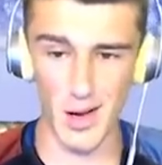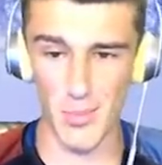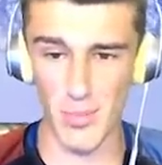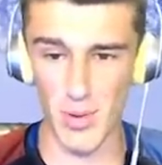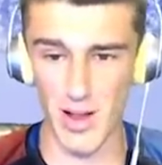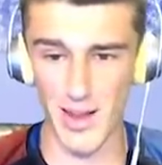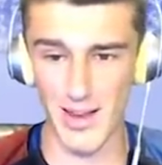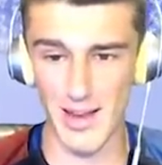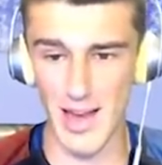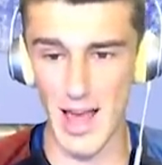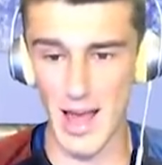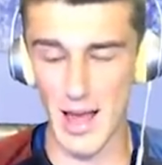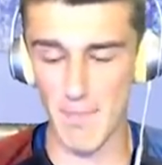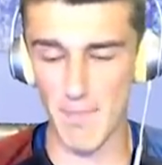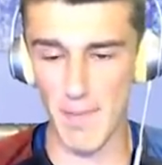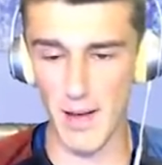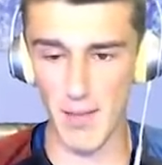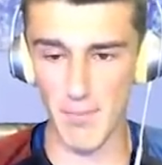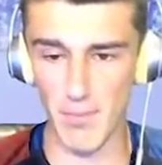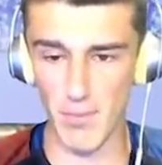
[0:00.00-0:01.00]
Probably not,
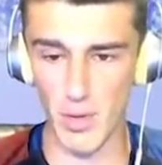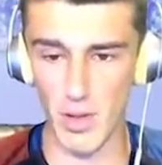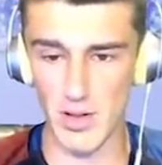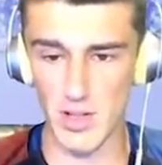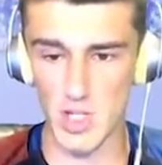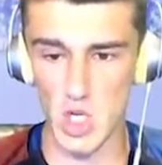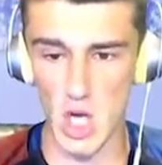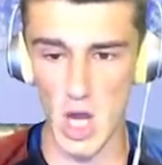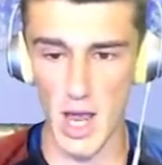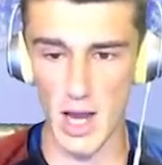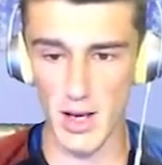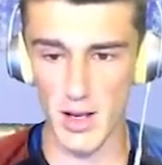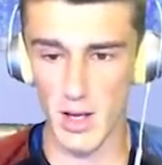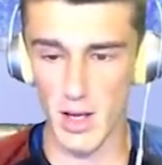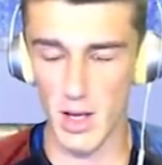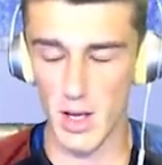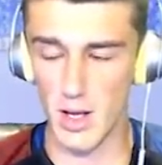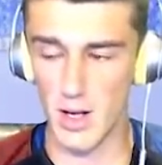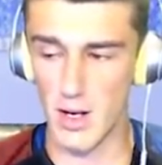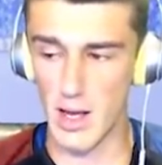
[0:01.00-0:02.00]
but let's check.
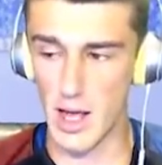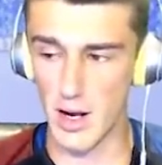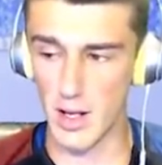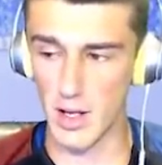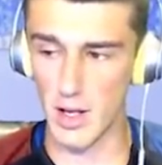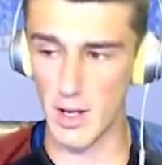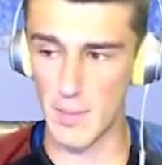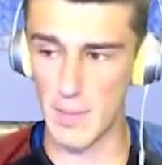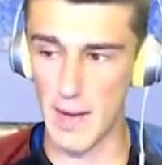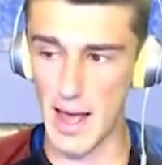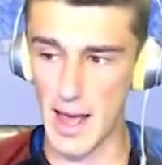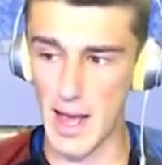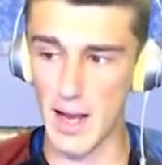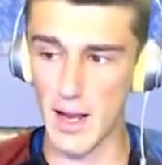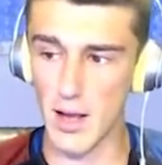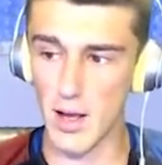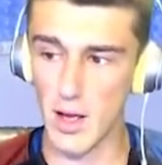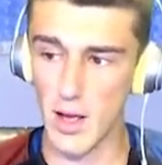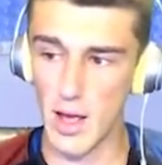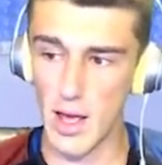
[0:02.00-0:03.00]
Not a good pack
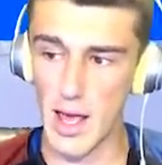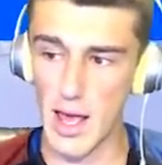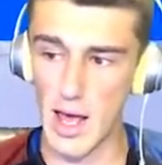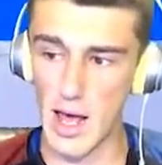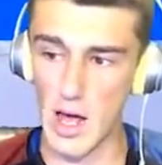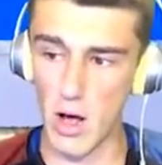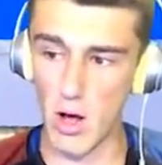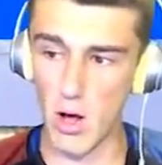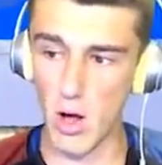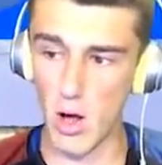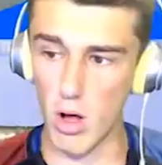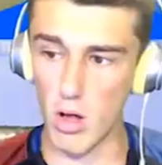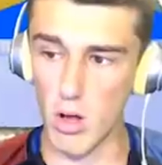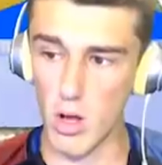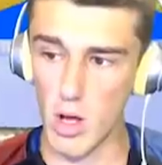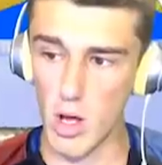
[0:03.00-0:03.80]
at all.